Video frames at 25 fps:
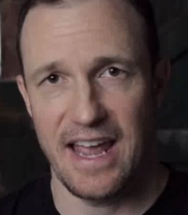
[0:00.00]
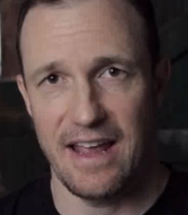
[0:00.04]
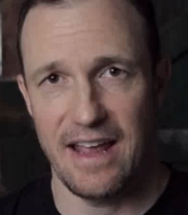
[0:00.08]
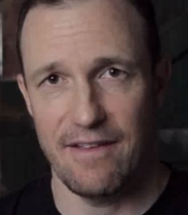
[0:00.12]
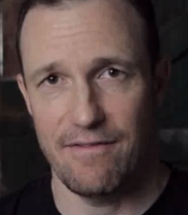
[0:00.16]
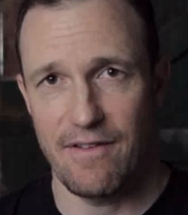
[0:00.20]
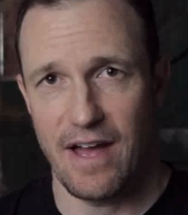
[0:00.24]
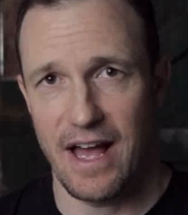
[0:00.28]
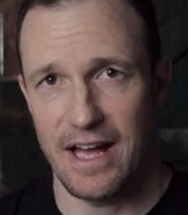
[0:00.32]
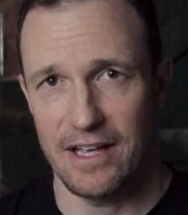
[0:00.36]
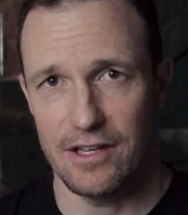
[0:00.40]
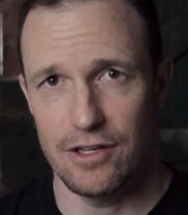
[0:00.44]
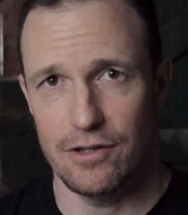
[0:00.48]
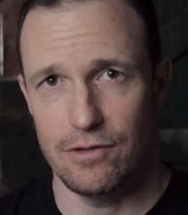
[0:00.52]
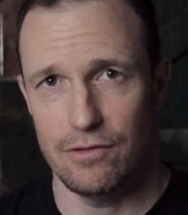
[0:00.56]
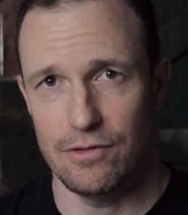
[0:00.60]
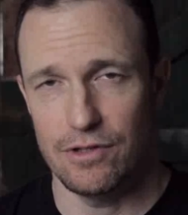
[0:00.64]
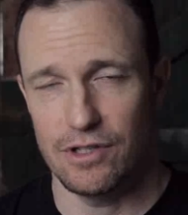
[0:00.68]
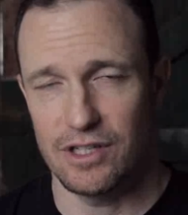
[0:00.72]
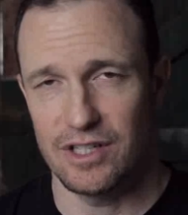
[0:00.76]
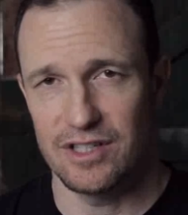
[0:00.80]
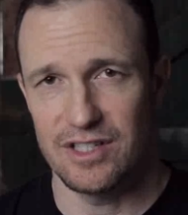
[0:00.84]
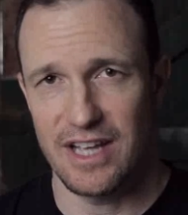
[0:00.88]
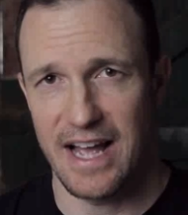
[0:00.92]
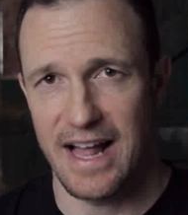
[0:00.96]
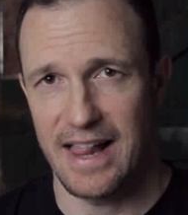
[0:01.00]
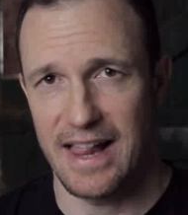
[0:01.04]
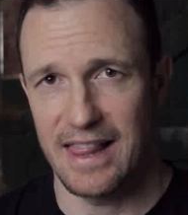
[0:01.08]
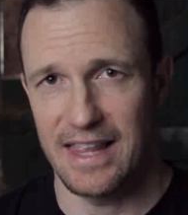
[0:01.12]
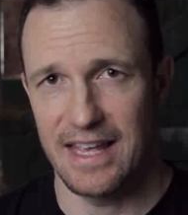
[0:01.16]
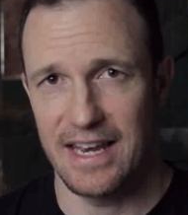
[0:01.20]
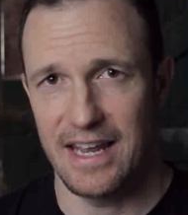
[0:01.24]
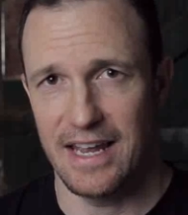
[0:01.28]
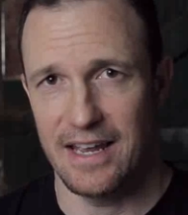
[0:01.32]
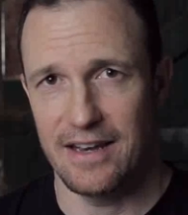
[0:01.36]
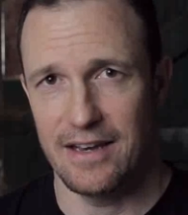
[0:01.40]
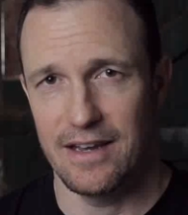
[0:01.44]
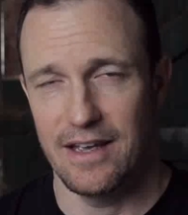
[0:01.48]
K value. You can dial
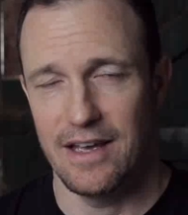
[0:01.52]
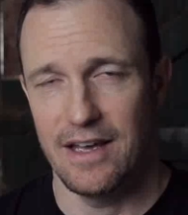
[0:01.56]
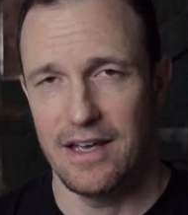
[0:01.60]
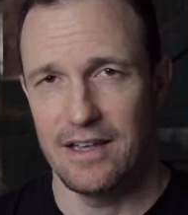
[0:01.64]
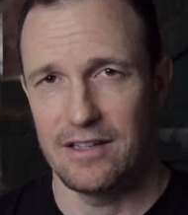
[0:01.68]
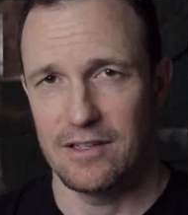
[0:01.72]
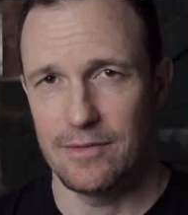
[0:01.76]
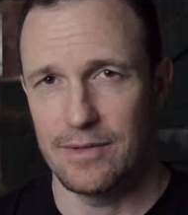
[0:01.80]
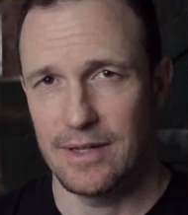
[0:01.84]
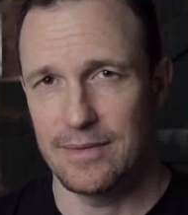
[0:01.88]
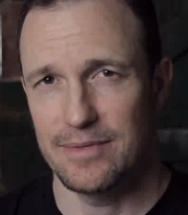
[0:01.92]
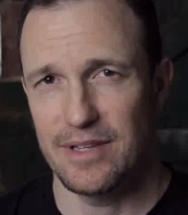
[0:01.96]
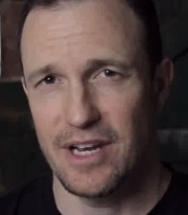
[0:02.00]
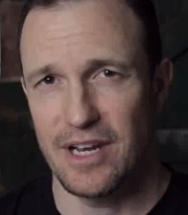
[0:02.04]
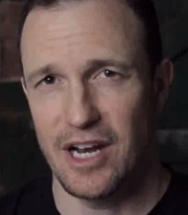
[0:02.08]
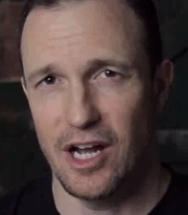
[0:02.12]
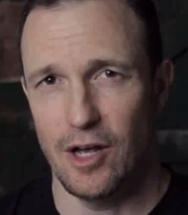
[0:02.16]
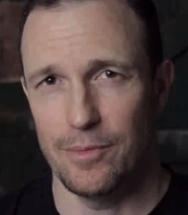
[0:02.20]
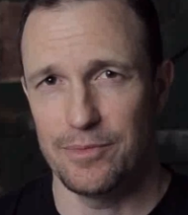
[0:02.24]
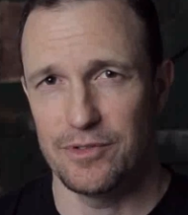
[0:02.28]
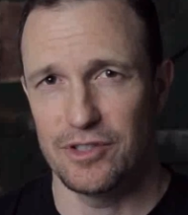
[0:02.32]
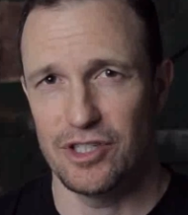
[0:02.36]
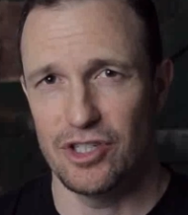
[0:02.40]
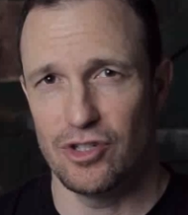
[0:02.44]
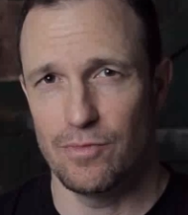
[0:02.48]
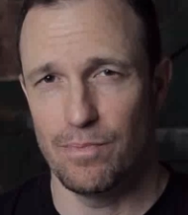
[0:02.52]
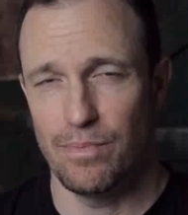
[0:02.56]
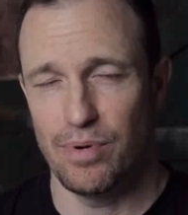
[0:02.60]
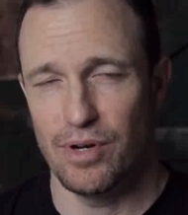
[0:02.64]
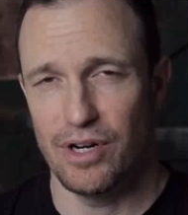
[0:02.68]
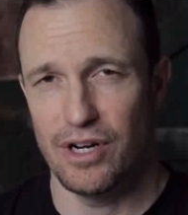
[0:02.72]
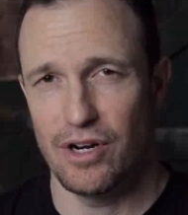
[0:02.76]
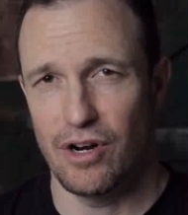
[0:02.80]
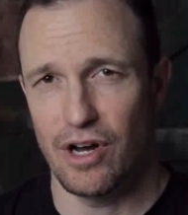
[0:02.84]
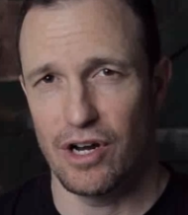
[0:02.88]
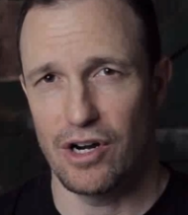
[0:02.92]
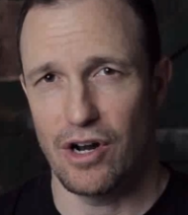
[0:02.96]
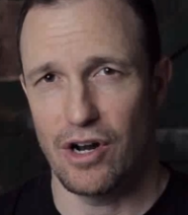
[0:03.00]
it in. Sometimes it helps to
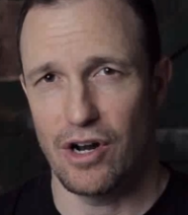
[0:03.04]
put it